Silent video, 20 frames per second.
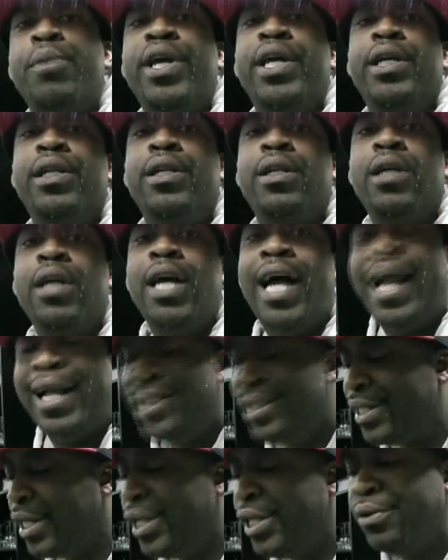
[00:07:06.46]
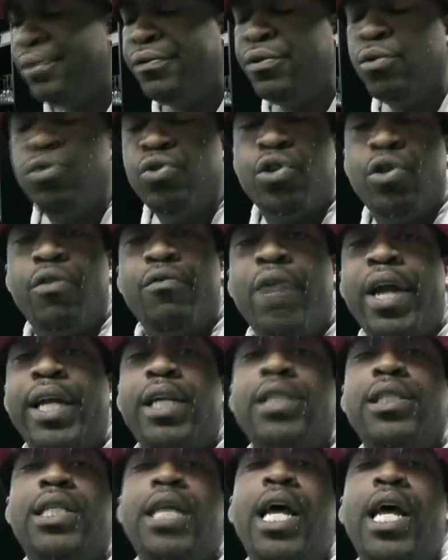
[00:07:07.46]
man. I did interviews on
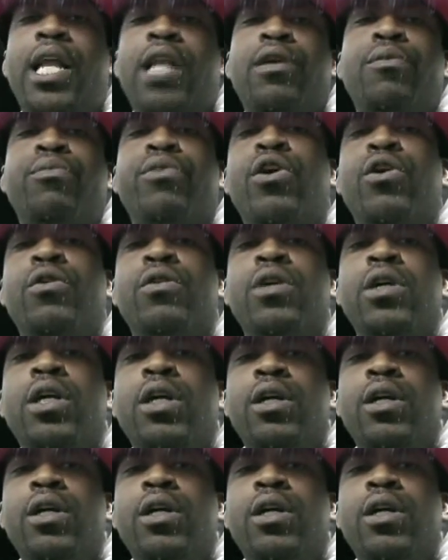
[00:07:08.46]
Rikers Island, bro.